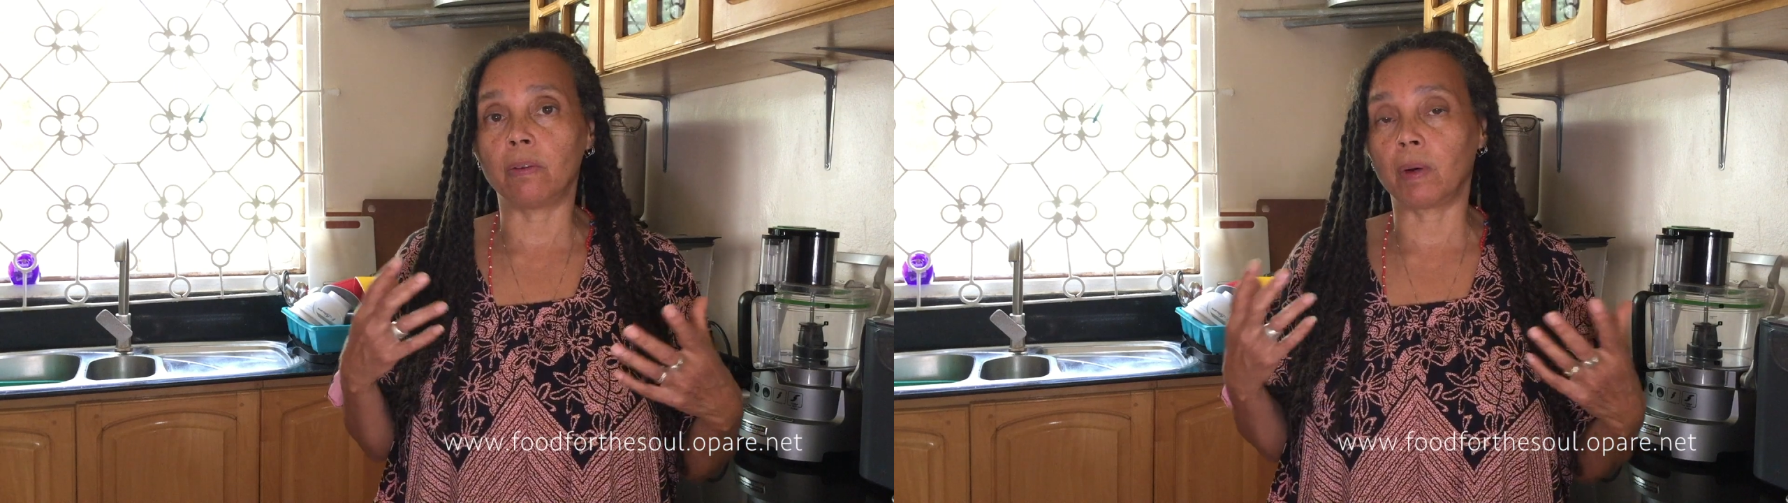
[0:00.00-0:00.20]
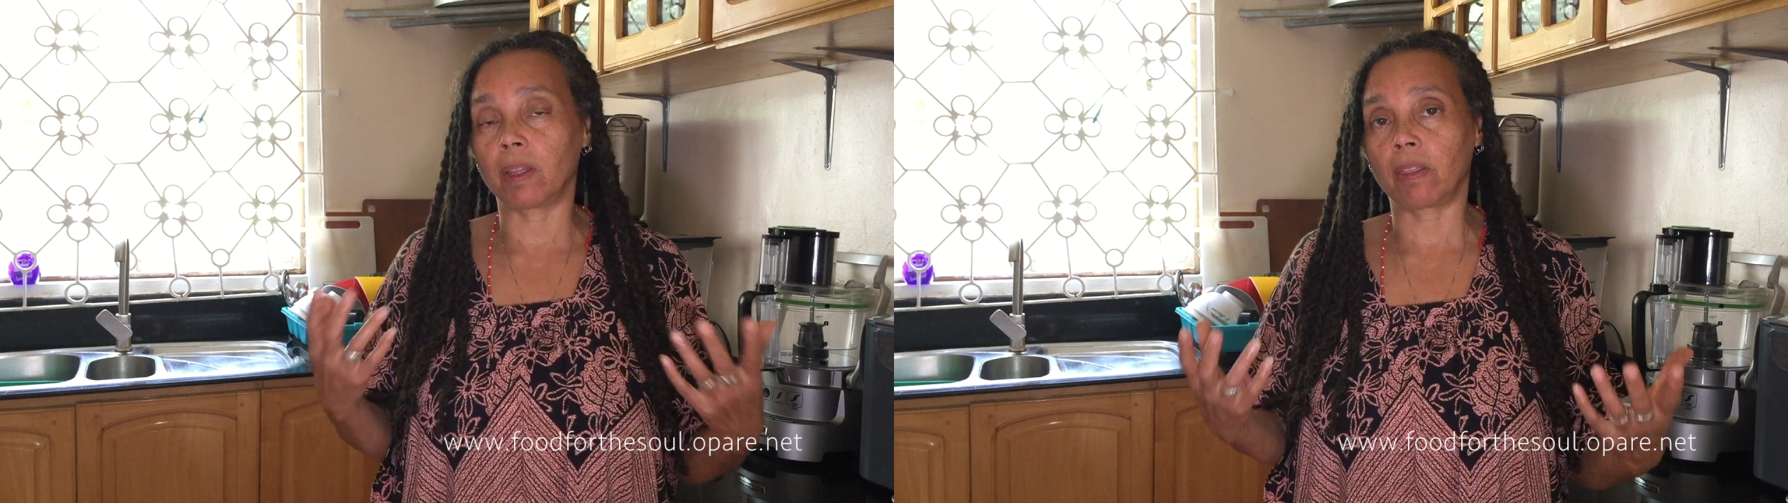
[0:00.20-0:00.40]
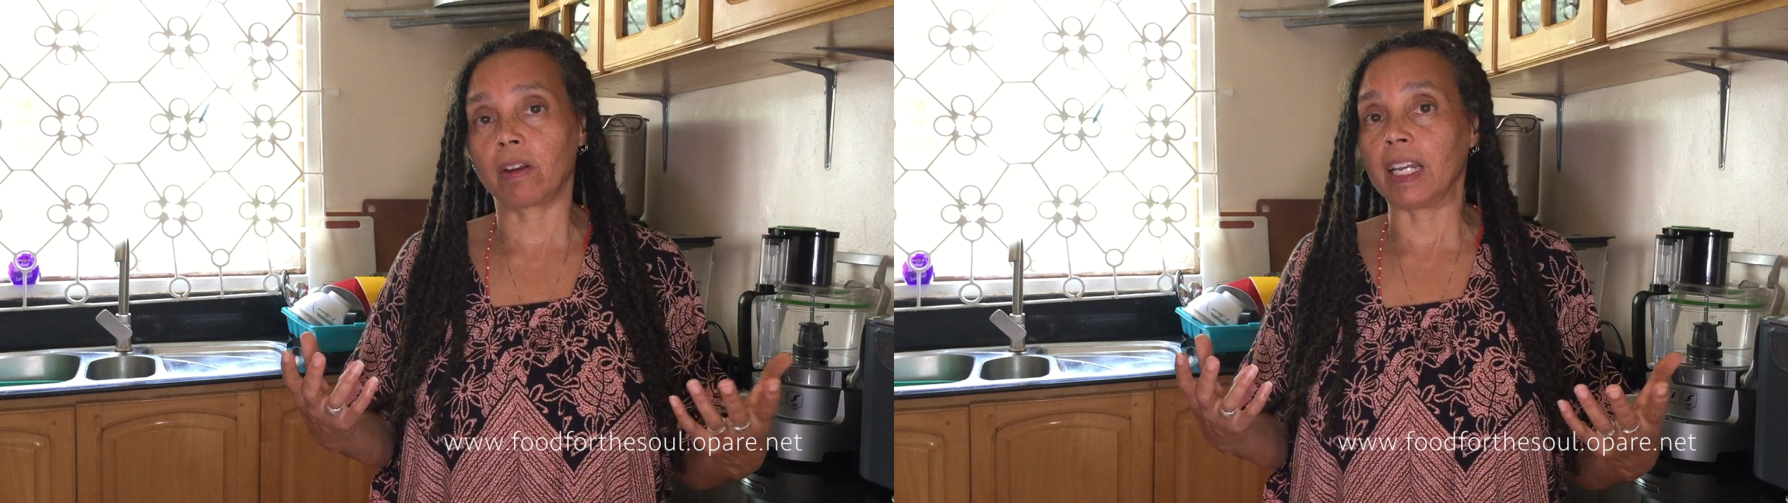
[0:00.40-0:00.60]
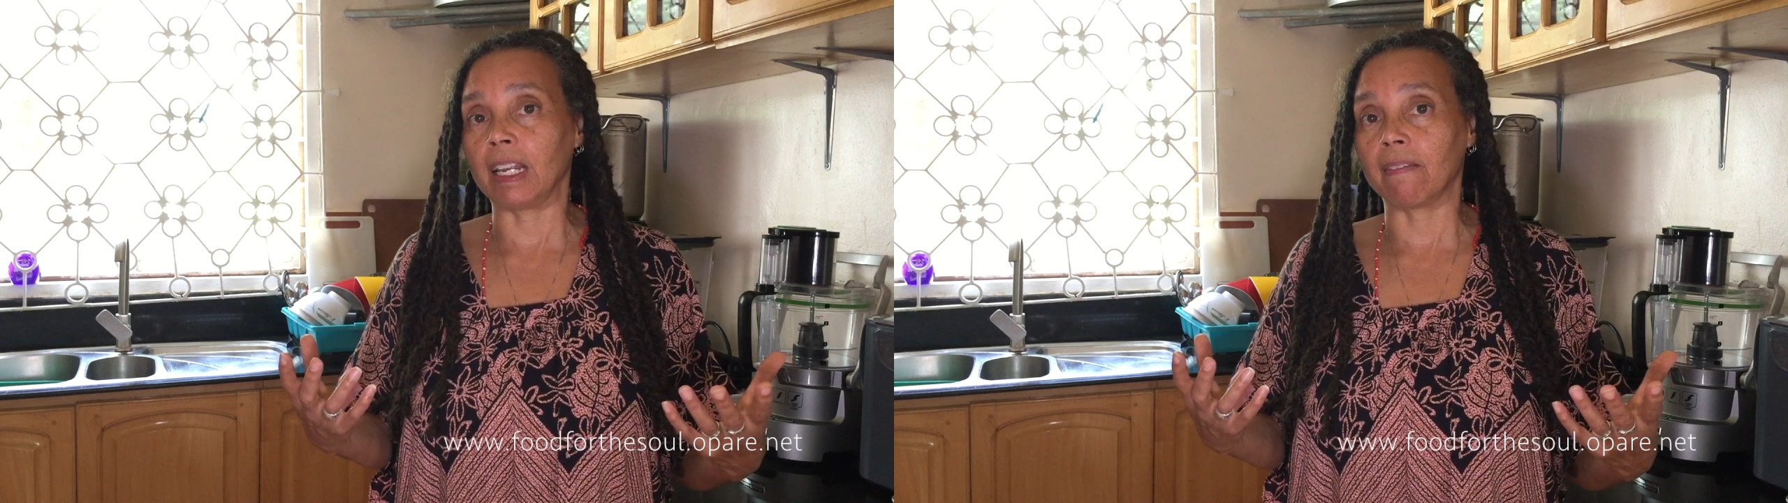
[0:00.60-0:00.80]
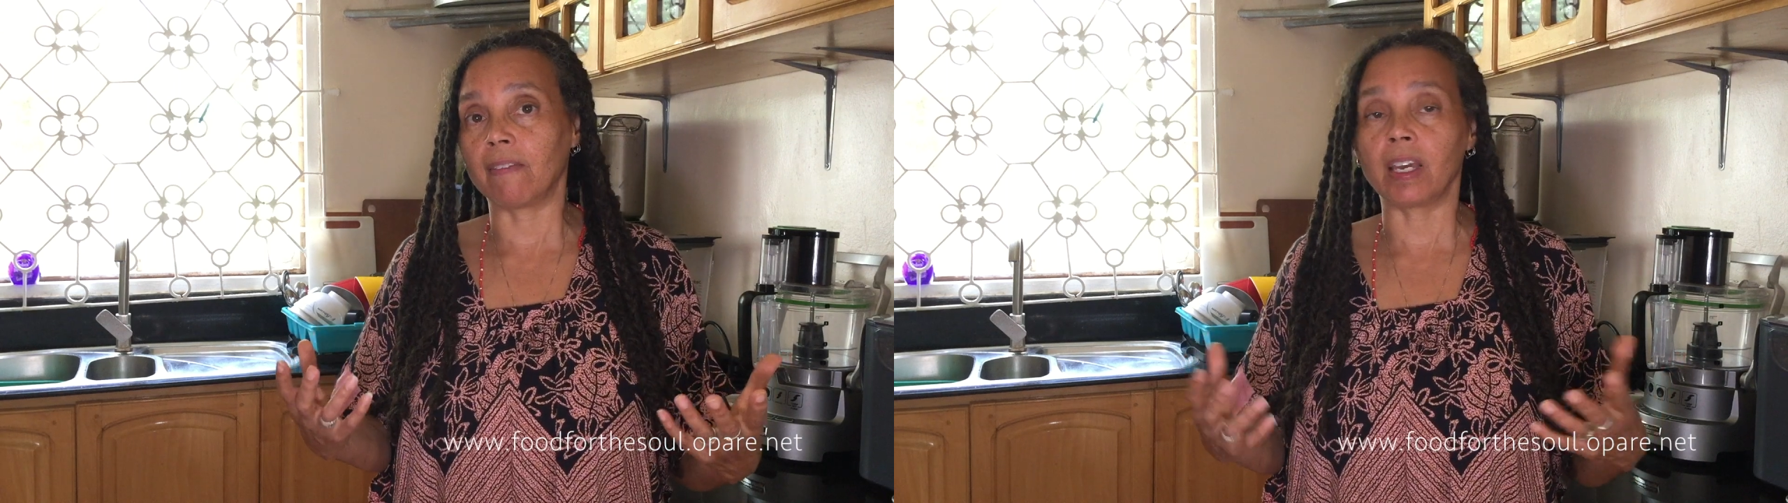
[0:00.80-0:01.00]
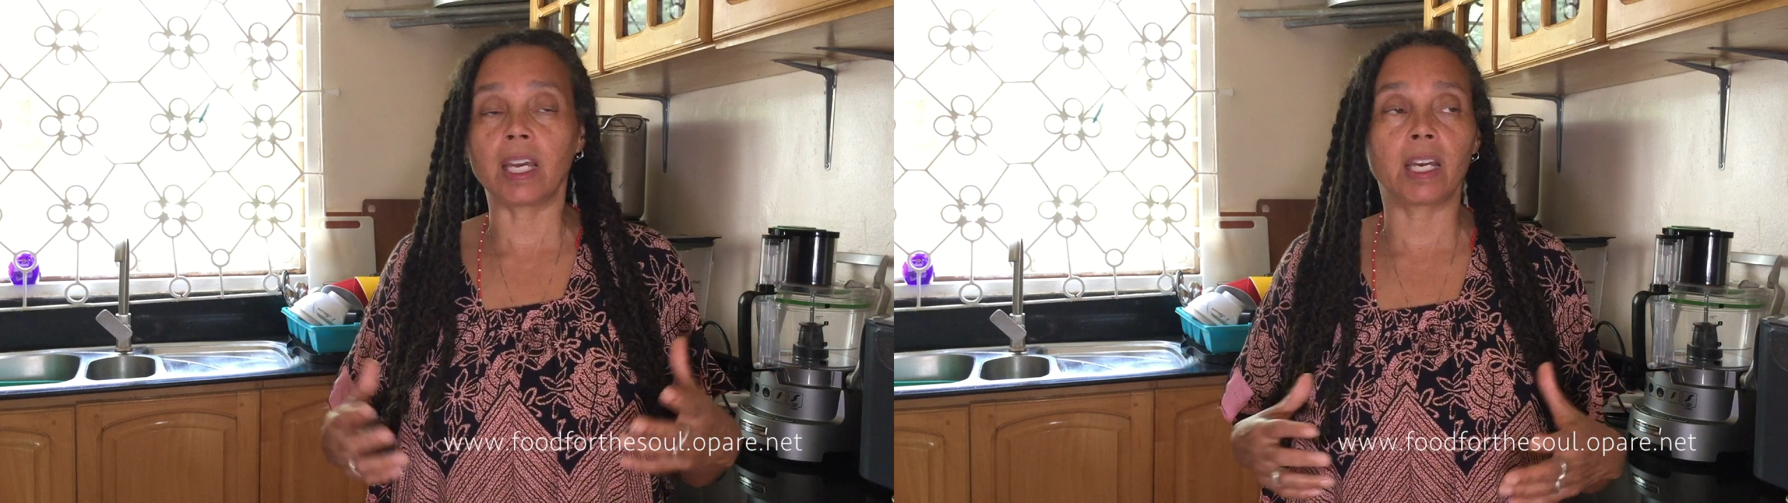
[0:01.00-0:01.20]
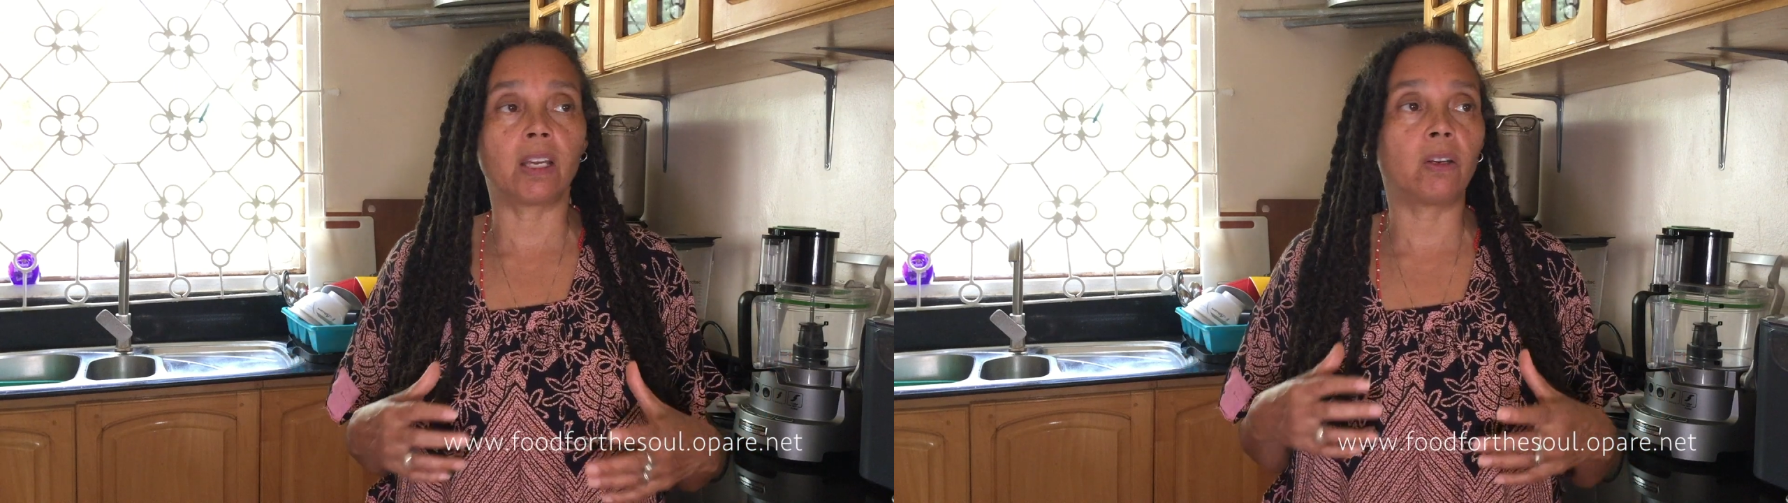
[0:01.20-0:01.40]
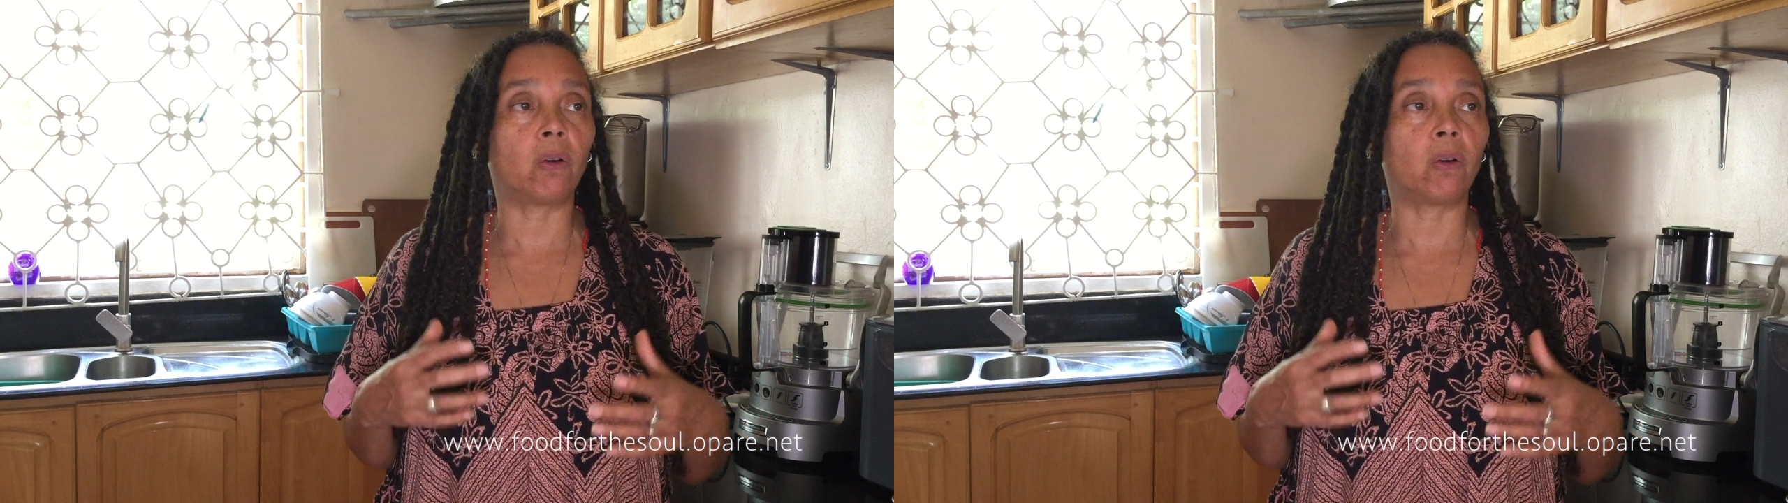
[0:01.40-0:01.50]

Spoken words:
whether they're eating vegan